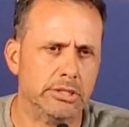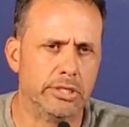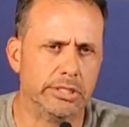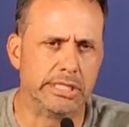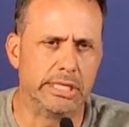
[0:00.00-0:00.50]

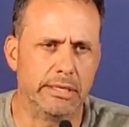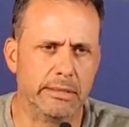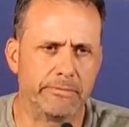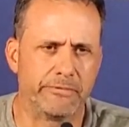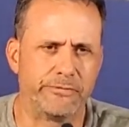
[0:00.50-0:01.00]
you can
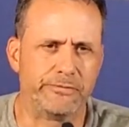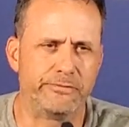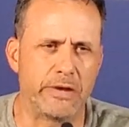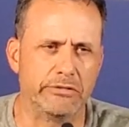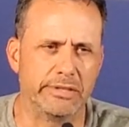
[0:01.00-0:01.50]
see
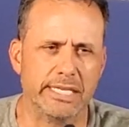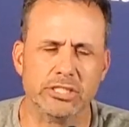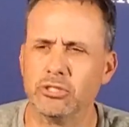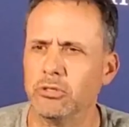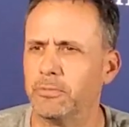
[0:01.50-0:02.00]

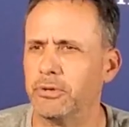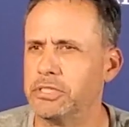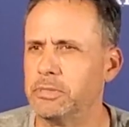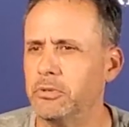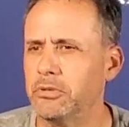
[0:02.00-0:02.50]
foundational
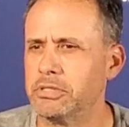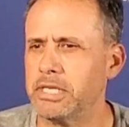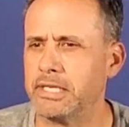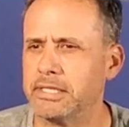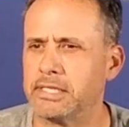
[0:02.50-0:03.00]
principles,
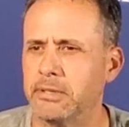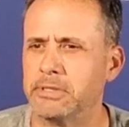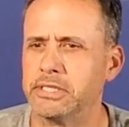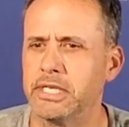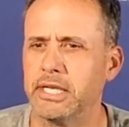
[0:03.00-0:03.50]
I guess I
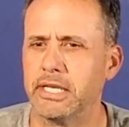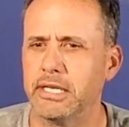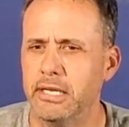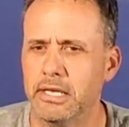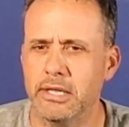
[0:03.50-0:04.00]
would say,